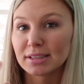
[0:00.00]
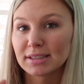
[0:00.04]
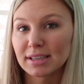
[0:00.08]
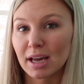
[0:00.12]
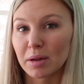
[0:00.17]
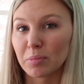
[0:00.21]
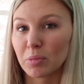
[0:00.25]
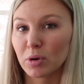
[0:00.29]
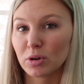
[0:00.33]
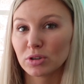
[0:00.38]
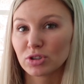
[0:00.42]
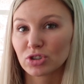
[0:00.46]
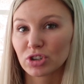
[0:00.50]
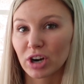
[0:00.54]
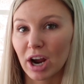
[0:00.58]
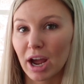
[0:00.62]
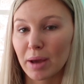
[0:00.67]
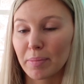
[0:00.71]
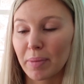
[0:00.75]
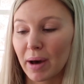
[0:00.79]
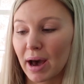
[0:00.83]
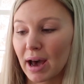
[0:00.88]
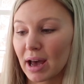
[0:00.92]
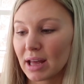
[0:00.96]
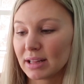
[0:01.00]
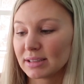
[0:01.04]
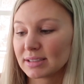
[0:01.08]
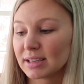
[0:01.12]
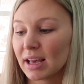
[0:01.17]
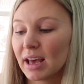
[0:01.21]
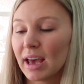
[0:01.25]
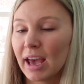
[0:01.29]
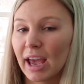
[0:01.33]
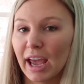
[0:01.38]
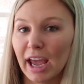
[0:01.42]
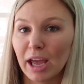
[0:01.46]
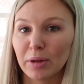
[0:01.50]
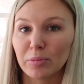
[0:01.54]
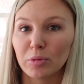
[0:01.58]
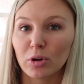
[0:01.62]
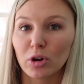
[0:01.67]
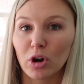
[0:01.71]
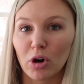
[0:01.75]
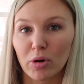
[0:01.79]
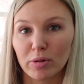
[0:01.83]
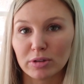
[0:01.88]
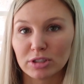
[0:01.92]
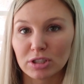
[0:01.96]
It's on most tripods and
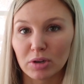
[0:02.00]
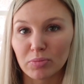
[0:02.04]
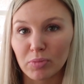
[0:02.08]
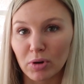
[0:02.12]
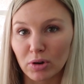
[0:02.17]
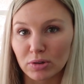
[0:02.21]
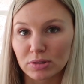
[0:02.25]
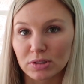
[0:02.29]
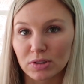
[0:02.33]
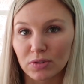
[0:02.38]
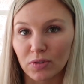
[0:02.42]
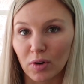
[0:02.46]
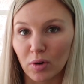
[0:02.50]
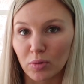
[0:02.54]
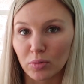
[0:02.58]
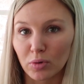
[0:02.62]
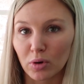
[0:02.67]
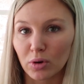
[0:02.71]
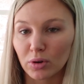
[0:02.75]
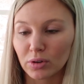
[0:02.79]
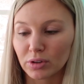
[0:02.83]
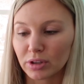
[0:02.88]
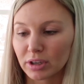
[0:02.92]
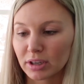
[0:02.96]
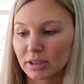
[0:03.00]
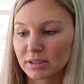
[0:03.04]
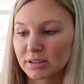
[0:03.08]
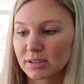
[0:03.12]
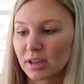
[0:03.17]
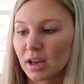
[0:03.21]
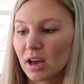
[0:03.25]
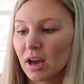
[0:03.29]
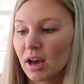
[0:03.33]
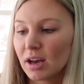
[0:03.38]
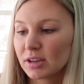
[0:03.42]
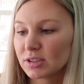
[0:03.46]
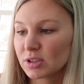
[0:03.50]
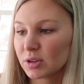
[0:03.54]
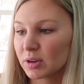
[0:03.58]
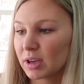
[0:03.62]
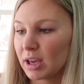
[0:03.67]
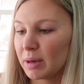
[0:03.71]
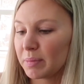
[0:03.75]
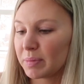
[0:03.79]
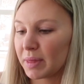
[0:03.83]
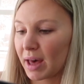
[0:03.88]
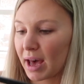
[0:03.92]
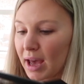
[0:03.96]
will go into most phone holders, so
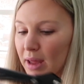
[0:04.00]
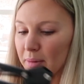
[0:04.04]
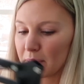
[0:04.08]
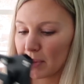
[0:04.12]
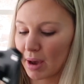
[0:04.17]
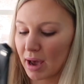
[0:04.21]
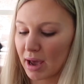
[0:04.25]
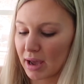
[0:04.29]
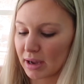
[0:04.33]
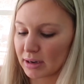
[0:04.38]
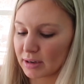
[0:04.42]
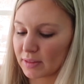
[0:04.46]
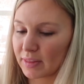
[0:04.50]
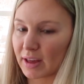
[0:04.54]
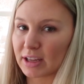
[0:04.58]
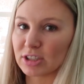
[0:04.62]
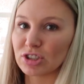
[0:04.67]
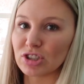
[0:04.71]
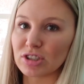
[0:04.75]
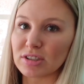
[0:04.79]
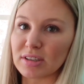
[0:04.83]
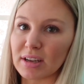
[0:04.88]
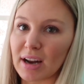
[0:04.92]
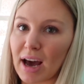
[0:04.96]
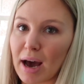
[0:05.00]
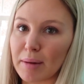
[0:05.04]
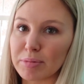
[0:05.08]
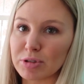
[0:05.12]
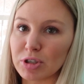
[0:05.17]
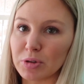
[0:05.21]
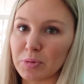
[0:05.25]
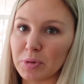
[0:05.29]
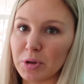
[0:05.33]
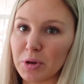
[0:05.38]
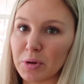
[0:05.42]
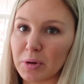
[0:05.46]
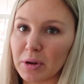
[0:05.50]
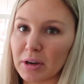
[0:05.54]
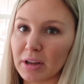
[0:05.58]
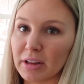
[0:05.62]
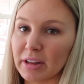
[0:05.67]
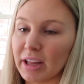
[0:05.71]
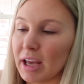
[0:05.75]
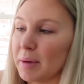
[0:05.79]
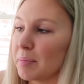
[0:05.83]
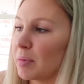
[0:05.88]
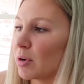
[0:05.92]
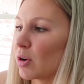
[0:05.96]
keep that in mind. That's just an option where you could
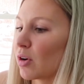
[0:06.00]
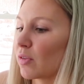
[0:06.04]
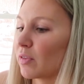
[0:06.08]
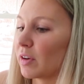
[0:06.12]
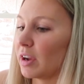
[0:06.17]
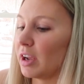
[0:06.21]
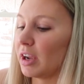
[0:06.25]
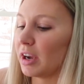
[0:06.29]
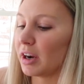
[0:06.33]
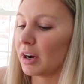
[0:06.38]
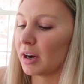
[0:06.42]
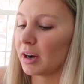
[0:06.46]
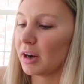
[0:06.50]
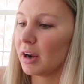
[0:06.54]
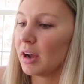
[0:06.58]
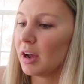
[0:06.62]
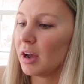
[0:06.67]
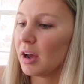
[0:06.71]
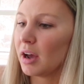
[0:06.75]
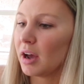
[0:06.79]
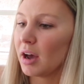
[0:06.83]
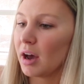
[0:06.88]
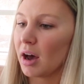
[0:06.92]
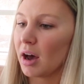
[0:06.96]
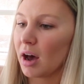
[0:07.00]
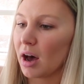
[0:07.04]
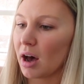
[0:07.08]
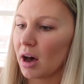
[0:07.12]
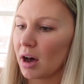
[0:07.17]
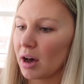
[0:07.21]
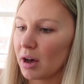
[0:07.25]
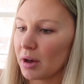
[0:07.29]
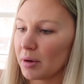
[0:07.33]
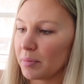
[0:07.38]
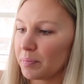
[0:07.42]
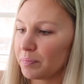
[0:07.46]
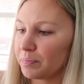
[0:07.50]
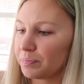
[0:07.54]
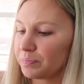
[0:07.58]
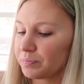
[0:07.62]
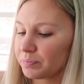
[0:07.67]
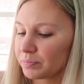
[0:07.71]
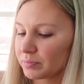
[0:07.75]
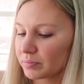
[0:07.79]
clamp it over here. But